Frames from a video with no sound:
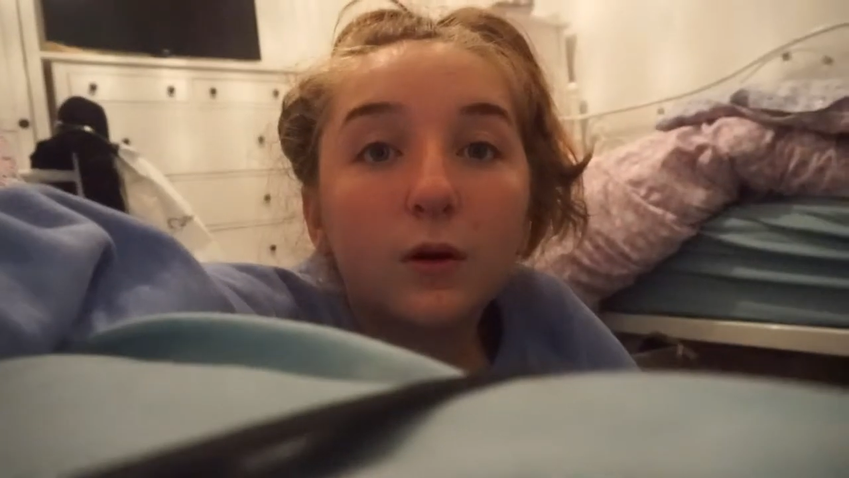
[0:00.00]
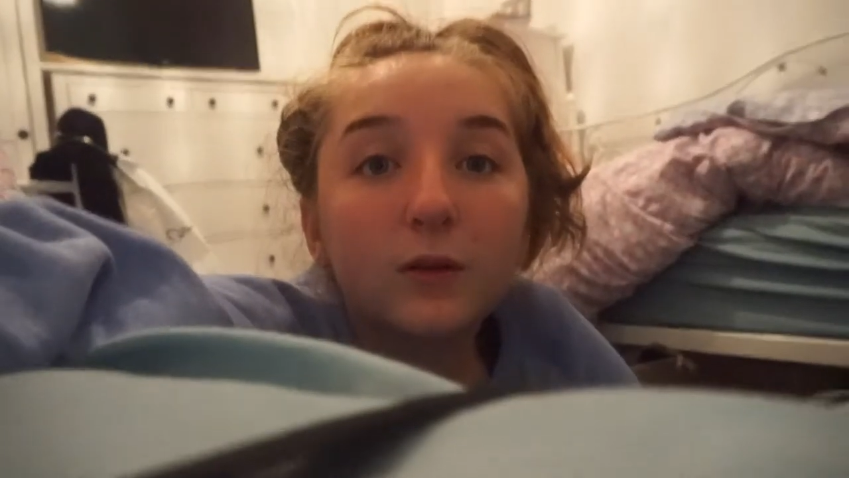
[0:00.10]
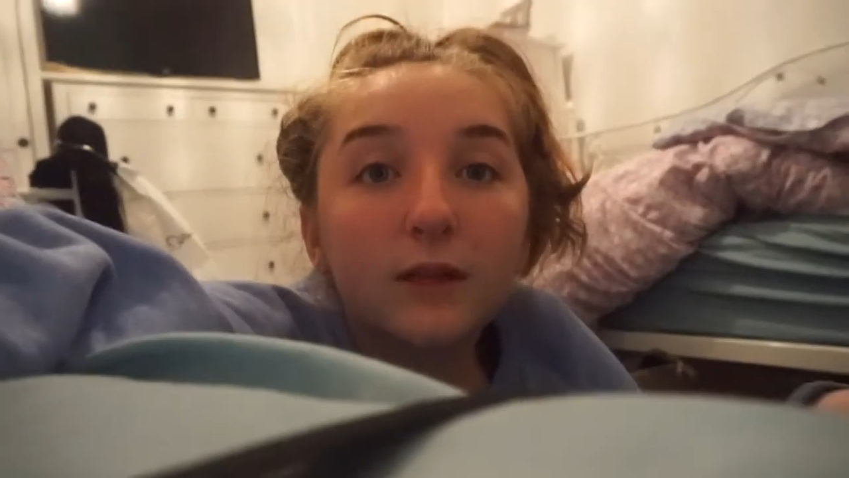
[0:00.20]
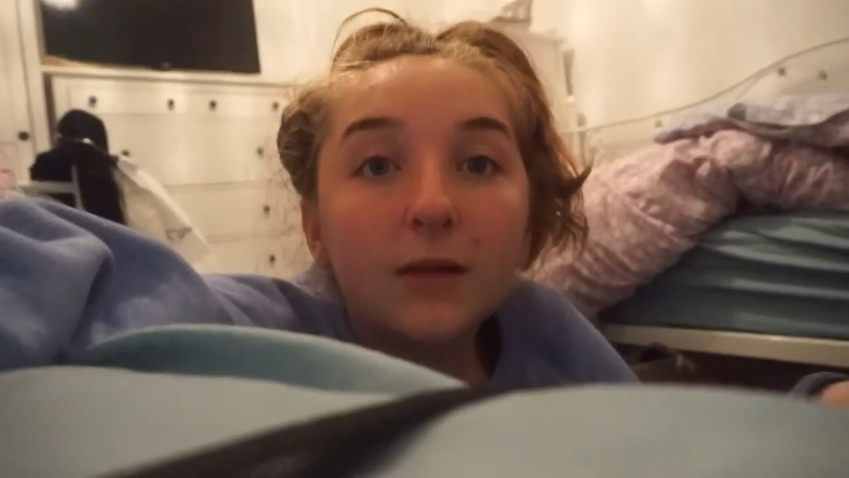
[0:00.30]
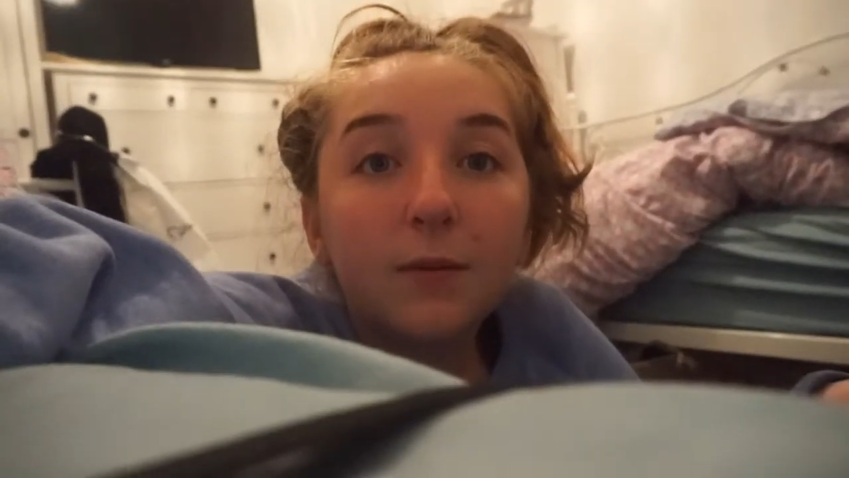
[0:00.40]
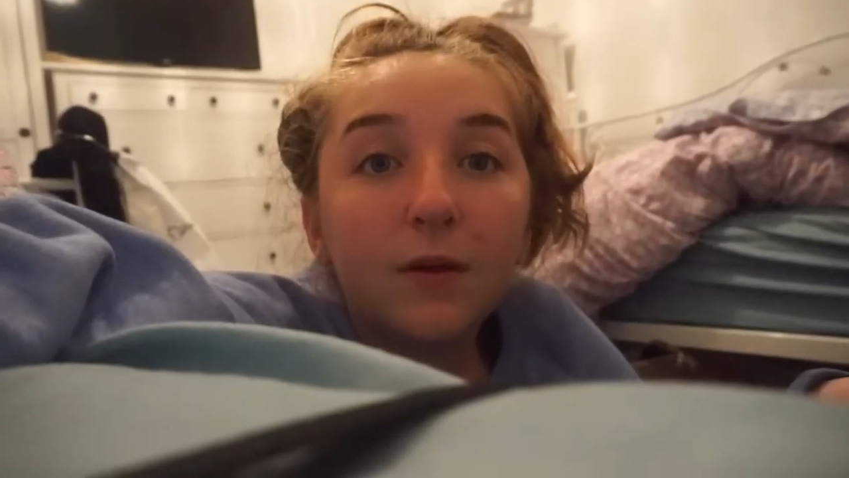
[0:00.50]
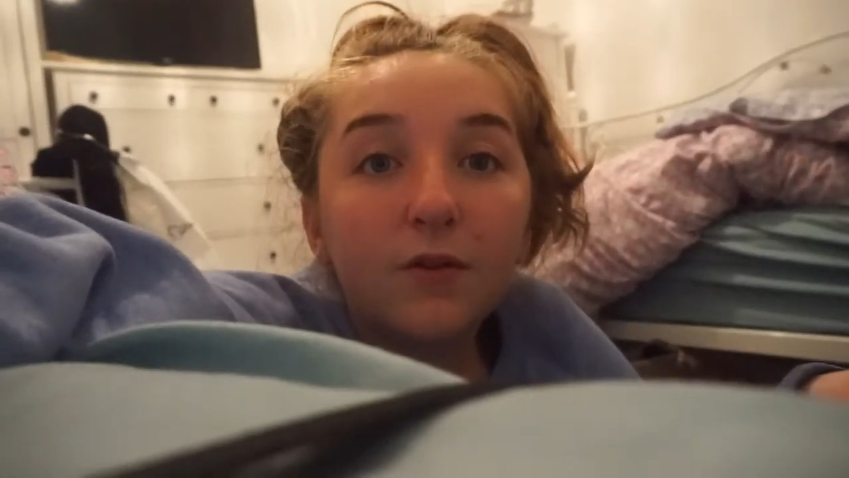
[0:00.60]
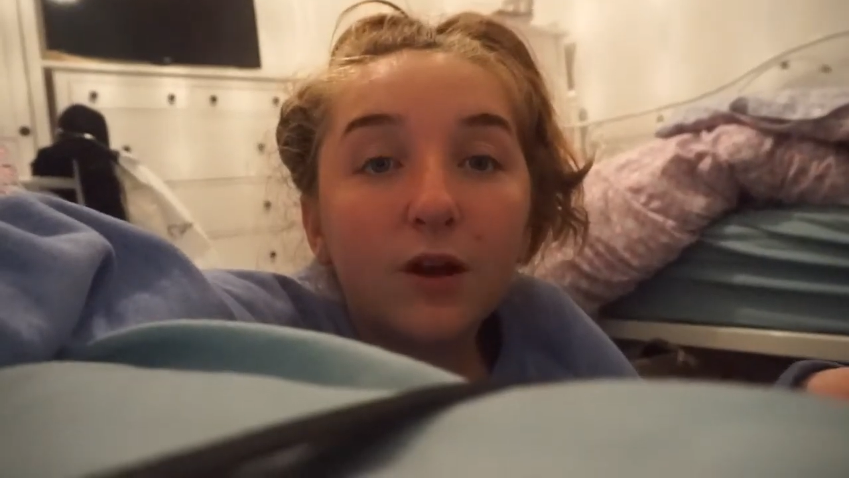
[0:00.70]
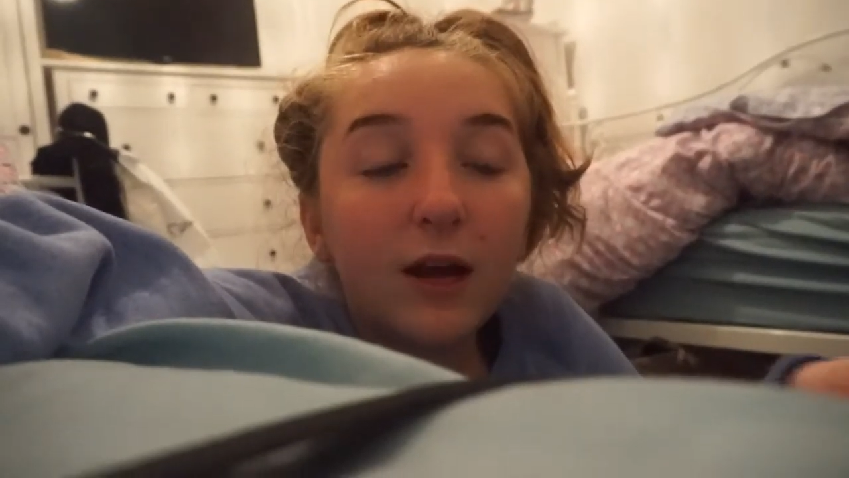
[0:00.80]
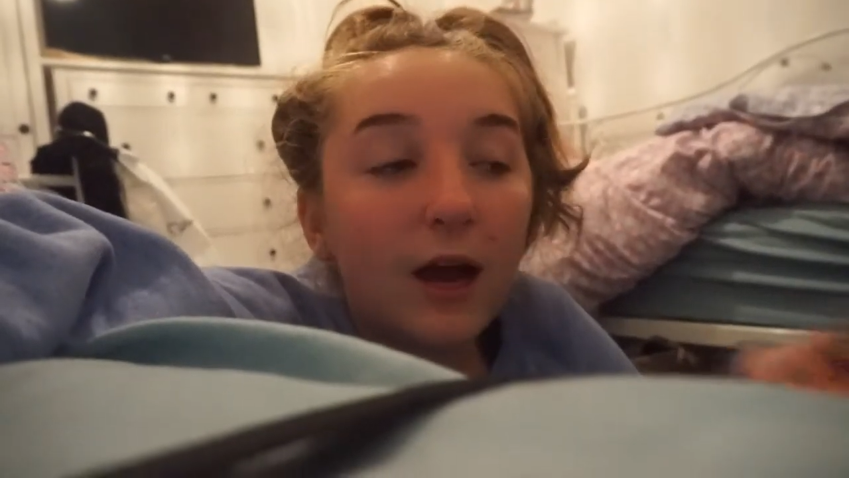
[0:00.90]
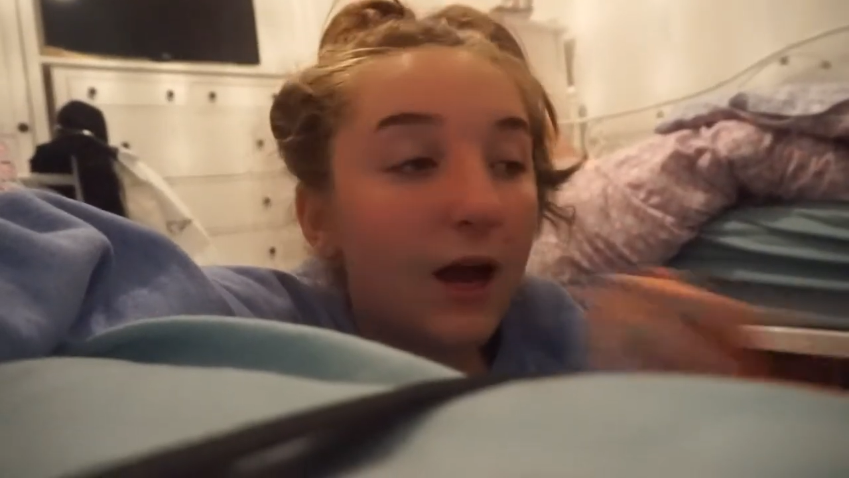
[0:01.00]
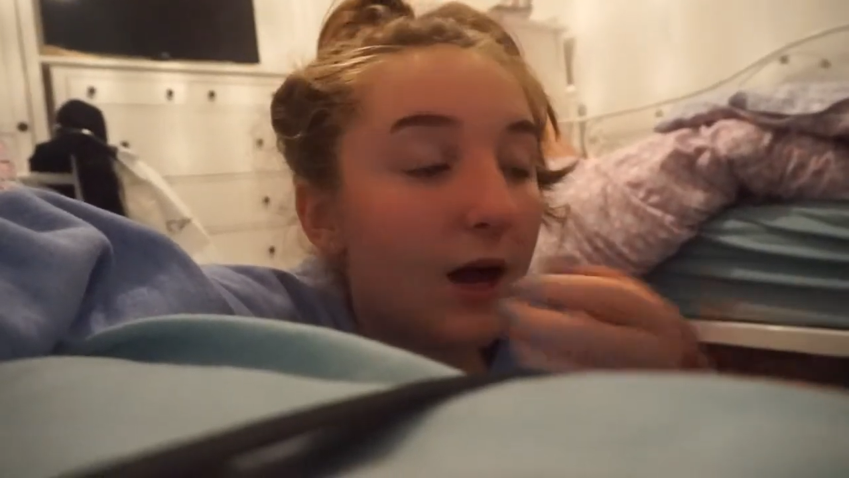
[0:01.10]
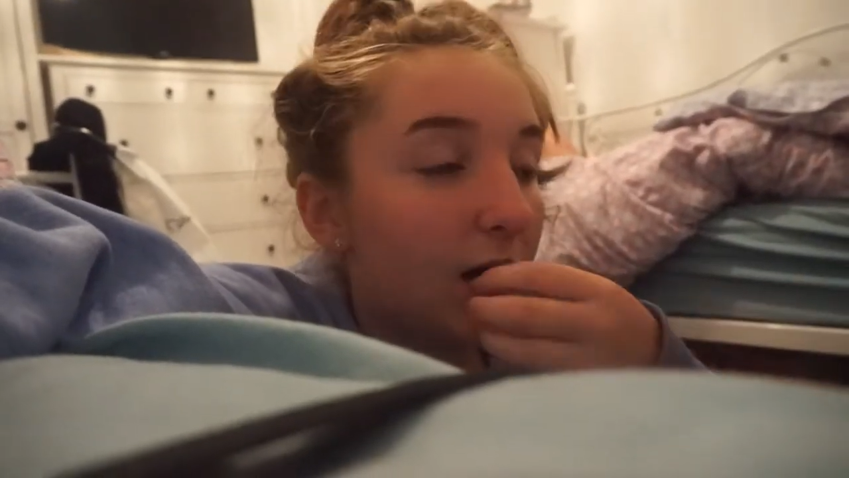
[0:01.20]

a sleepover and that,